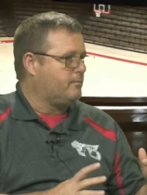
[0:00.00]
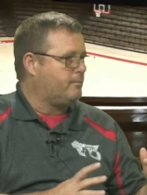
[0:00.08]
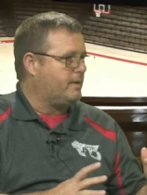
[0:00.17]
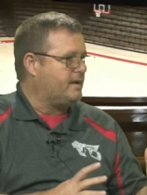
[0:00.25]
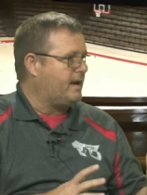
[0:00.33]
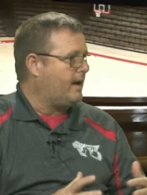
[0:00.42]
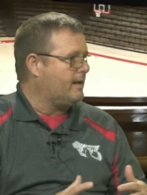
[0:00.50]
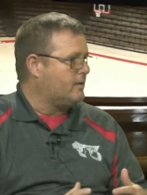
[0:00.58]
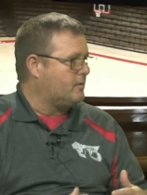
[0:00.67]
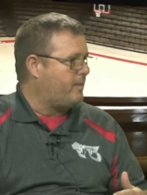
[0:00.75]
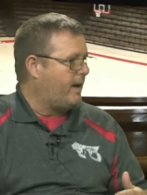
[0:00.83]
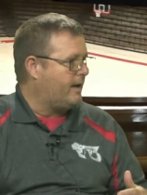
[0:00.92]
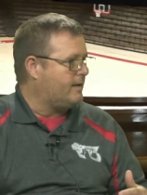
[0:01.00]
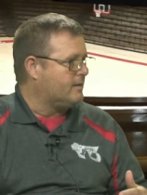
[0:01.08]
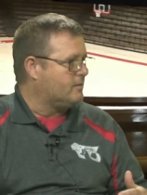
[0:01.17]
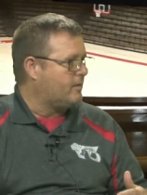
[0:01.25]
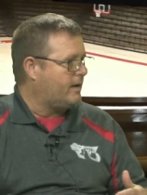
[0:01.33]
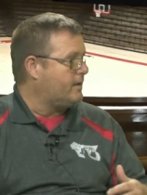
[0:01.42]
but now I look back,
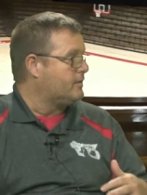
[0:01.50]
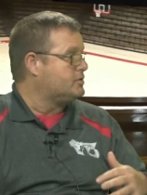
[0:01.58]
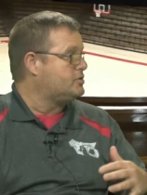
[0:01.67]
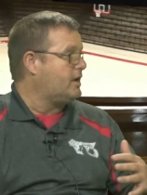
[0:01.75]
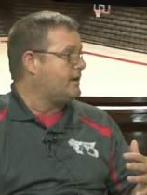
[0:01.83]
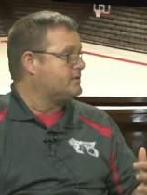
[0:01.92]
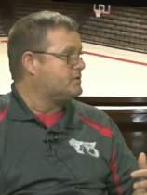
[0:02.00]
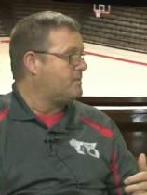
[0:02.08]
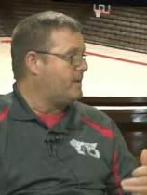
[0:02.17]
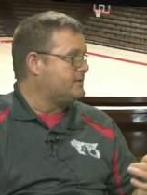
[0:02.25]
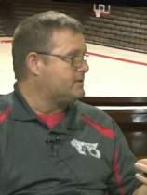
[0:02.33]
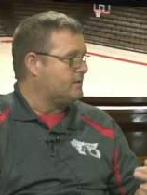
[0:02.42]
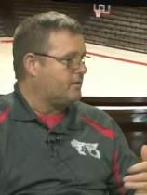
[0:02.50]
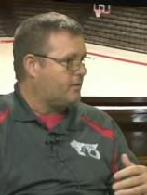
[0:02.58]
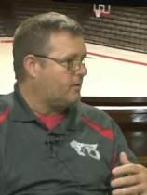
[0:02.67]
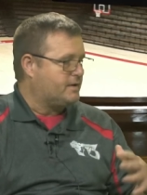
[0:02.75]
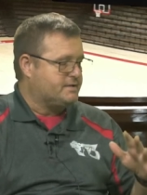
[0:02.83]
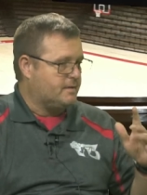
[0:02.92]
and radio's changed so much in the
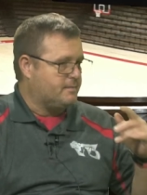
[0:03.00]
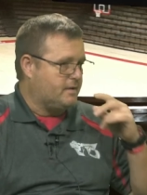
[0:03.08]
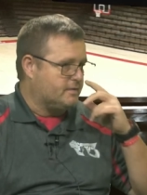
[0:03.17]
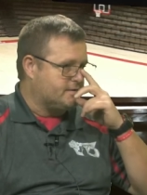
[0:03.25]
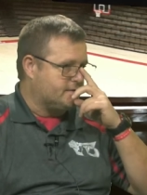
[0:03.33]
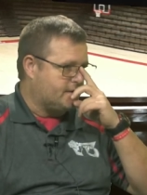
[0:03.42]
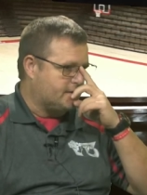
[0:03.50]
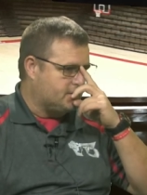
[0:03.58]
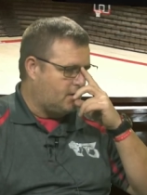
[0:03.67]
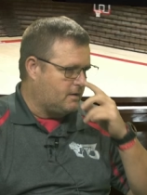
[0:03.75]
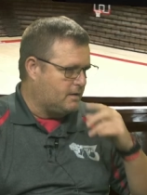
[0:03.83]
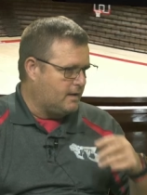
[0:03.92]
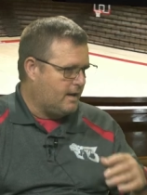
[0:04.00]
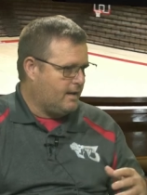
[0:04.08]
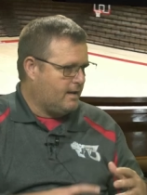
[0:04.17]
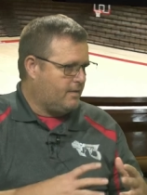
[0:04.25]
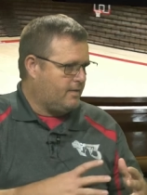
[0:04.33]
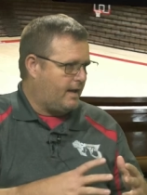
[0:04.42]
30-something years since I started
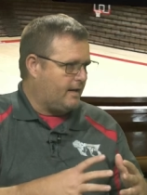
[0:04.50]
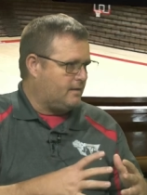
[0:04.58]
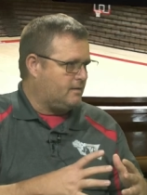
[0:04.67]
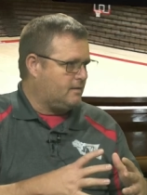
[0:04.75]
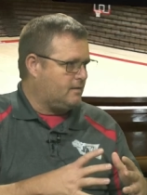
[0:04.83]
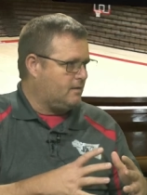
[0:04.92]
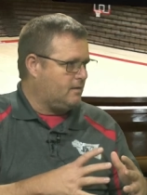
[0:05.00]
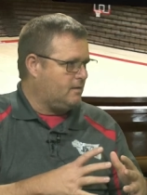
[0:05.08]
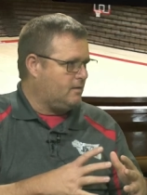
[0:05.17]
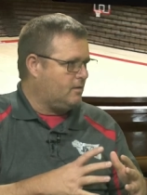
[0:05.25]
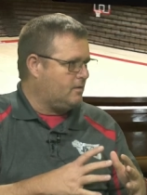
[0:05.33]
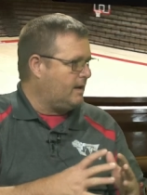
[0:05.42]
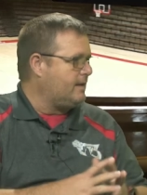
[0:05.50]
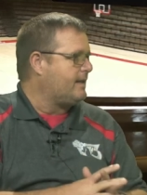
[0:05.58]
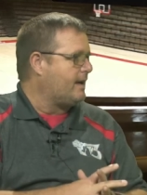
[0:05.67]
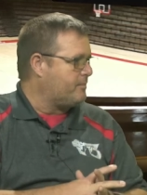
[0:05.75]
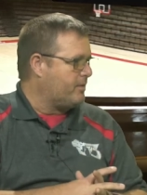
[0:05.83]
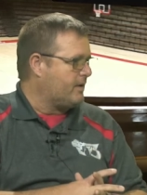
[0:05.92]
that you need
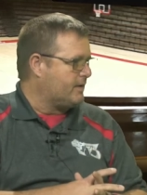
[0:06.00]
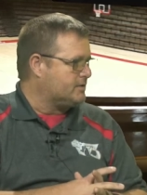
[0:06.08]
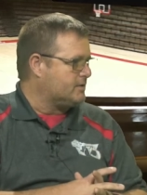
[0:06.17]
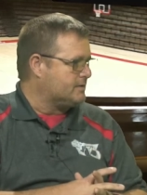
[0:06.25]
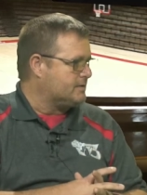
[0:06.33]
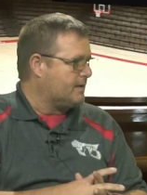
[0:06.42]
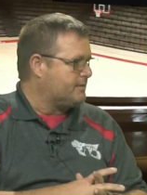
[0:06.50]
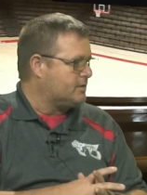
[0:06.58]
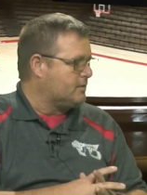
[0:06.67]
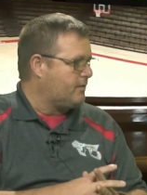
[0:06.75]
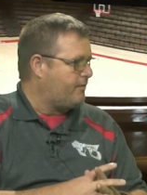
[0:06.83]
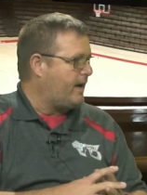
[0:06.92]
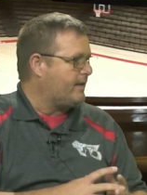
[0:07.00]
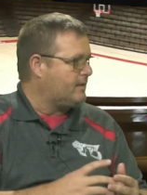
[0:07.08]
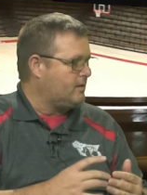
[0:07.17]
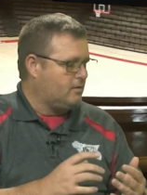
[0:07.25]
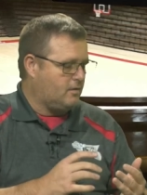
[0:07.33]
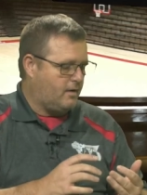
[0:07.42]
that production stuff. Mm-hmm. So the fact that
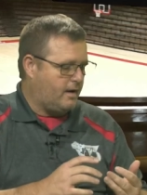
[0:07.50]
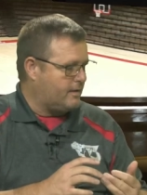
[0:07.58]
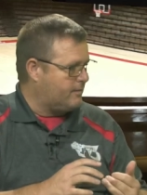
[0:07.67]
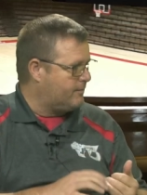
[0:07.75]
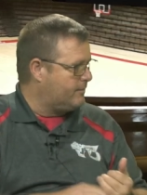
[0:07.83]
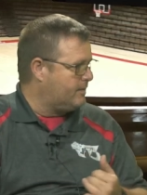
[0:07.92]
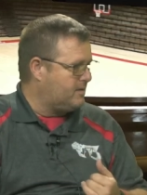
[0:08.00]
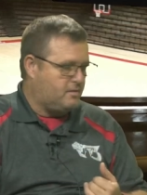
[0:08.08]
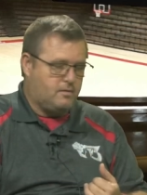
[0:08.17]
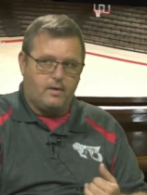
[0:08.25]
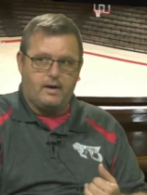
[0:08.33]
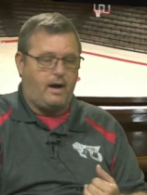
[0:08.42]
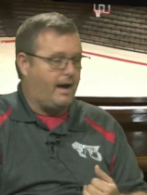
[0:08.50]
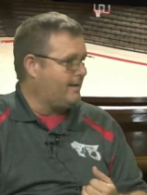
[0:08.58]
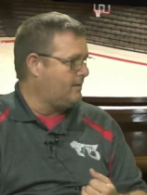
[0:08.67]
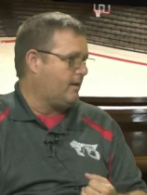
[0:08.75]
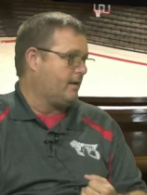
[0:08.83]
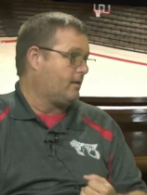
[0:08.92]
you know how to create, I
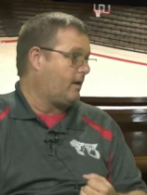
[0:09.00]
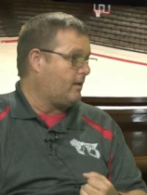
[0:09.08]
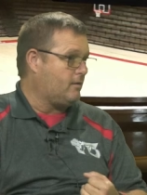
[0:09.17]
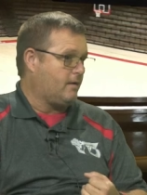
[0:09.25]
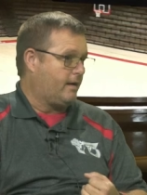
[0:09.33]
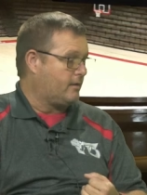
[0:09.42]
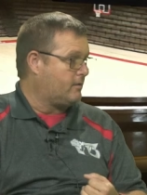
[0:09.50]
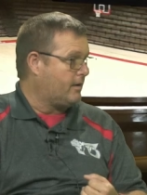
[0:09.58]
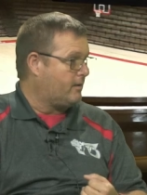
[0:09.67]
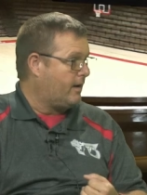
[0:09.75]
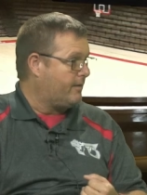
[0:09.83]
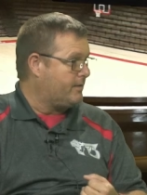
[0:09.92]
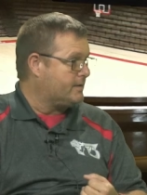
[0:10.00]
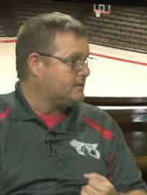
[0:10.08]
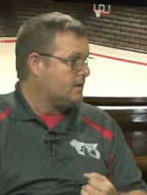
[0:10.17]
didn't know how to, I don't know how to create graphics.